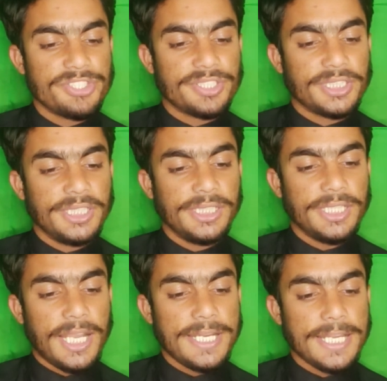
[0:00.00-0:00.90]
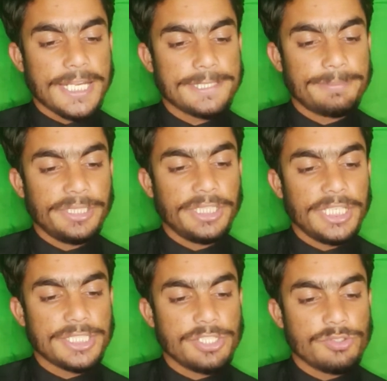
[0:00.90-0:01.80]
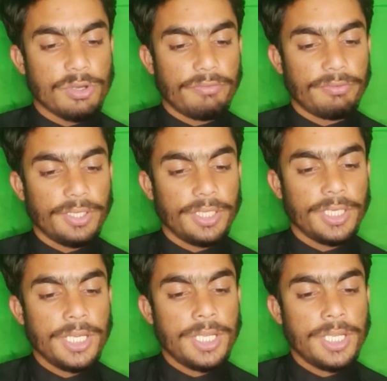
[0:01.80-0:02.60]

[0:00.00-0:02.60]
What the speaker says: Skilled and experienced software